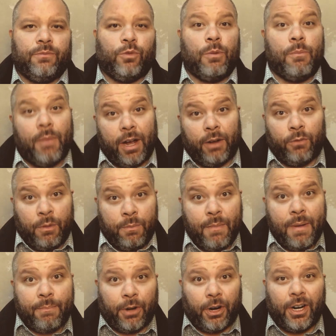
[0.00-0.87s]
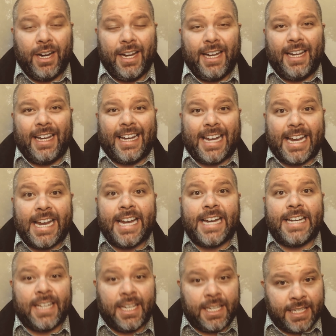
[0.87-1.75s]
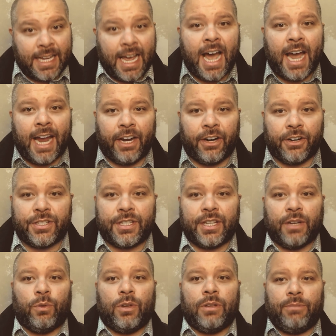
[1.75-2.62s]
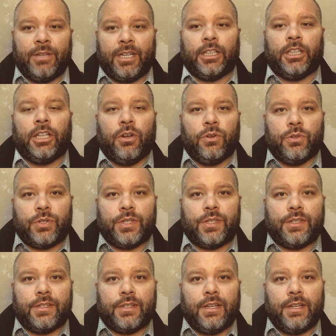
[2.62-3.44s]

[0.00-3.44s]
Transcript: Remember, he desires that we be close.